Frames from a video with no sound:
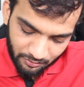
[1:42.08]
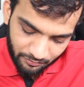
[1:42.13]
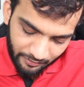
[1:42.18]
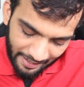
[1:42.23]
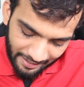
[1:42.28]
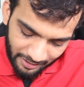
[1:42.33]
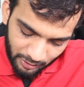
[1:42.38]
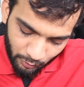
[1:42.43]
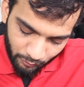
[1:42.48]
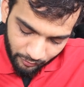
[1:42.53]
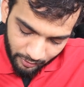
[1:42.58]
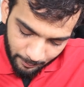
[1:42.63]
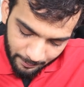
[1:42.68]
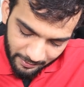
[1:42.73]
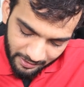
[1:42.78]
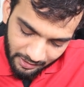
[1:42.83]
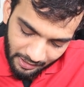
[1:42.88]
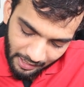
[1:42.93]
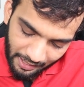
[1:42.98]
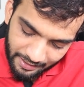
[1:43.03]
the value will
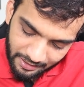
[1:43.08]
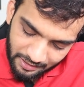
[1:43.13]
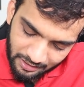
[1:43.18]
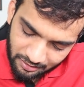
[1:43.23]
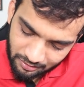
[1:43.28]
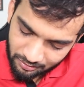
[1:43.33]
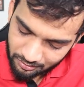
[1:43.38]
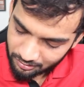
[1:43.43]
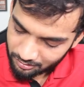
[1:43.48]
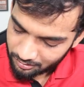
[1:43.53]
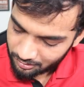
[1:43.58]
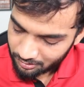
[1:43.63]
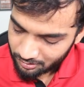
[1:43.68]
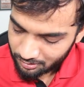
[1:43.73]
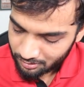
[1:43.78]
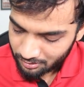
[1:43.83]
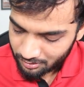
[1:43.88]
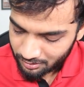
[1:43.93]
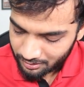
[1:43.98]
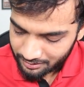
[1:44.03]
be 9,
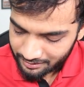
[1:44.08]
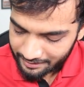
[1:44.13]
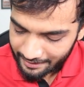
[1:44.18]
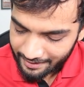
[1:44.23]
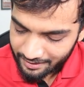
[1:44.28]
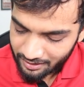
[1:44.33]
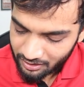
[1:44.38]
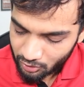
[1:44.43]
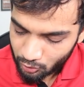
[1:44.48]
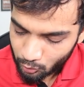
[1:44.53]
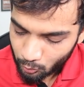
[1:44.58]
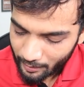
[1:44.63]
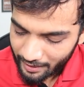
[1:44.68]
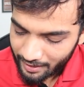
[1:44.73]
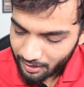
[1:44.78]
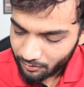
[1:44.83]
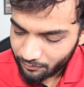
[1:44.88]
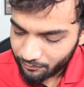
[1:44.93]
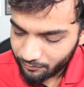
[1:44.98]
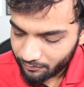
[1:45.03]
10,
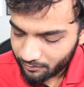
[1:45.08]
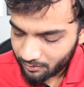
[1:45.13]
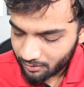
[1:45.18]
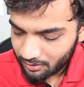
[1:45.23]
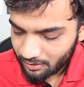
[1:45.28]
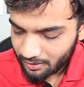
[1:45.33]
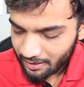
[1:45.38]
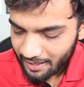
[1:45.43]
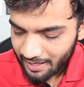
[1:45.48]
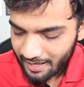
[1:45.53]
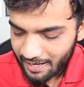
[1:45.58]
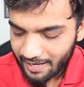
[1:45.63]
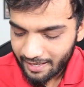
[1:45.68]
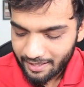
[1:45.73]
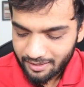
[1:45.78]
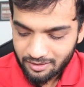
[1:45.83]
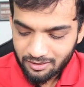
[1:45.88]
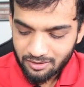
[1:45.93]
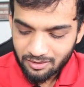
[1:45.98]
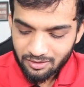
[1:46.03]
12,
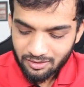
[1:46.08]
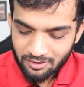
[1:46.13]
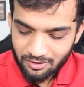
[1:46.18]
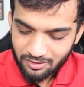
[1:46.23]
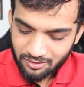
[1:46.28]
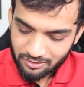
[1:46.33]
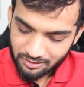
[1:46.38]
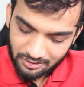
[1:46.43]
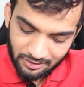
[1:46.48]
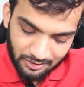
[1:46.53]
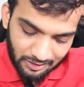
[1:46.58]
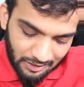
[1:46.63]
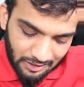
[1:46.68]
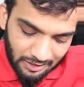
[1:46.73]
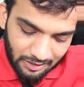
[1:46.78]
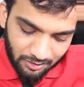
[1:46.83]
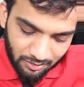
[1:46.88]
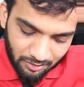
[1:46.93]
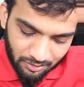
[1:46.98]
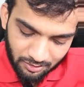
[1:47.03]
and
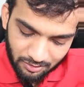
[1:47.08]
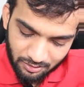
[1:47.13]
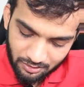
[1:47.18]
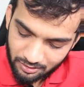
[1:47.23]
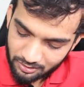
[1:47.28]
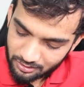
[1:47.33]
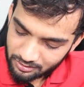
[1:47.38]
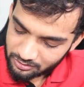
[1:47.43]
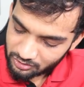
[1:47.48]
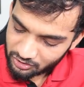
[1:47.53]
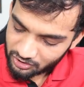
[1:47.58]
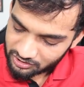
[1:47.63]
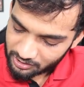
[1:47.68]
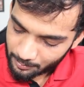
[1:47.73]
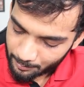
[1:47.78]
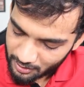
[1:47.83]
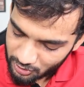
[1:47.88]
13. So the